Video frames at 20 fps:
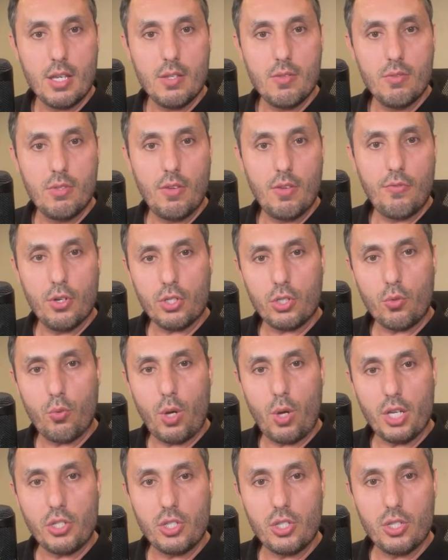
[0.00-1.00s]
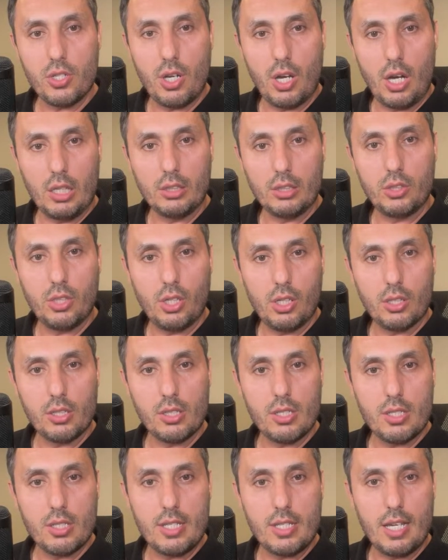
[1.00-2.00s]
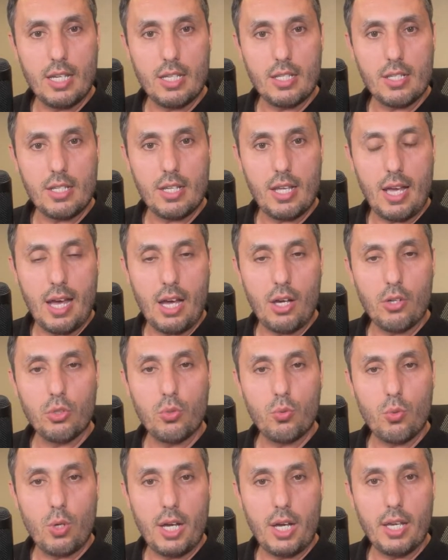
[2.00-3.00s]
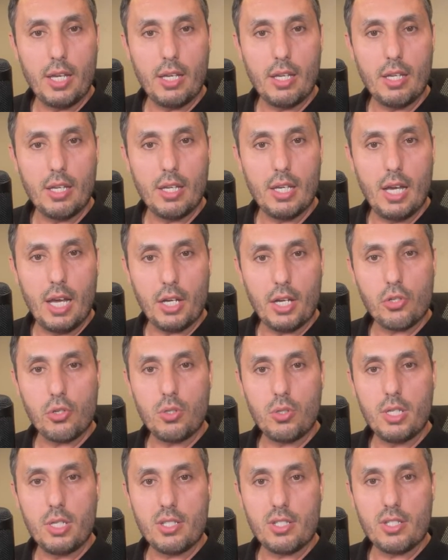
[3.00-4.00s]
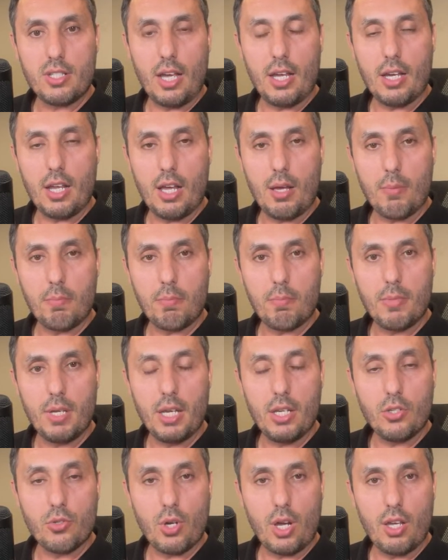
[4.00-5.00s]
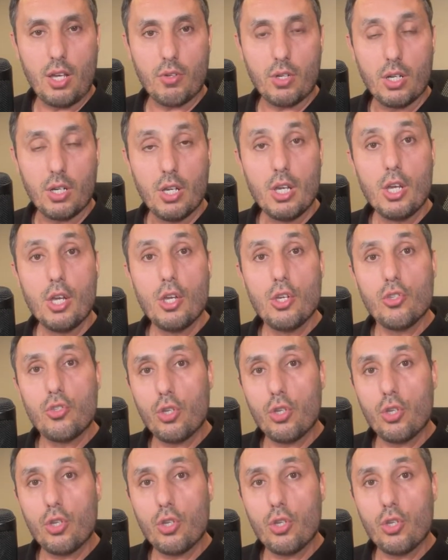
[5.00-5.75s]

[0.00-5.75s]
the first question. Anton says, how do I actually sign up a driver? So